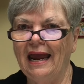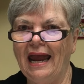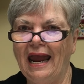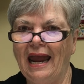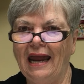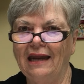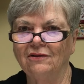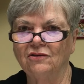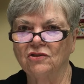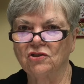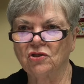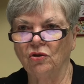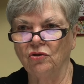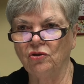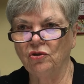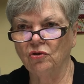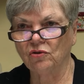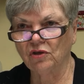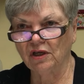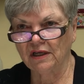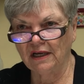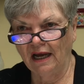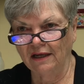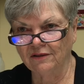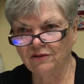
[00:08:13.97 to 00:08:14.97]
and so you
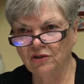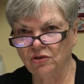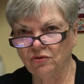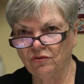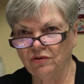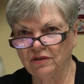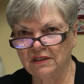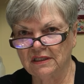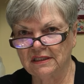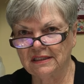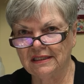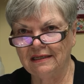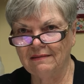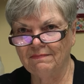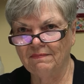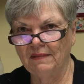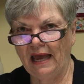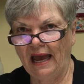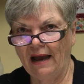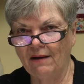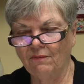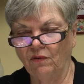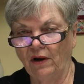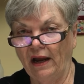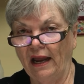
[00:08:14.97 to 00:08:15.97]
could undo the seam
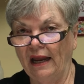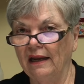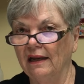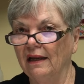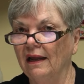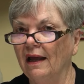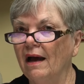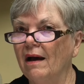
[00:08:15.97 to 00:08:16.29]
that way.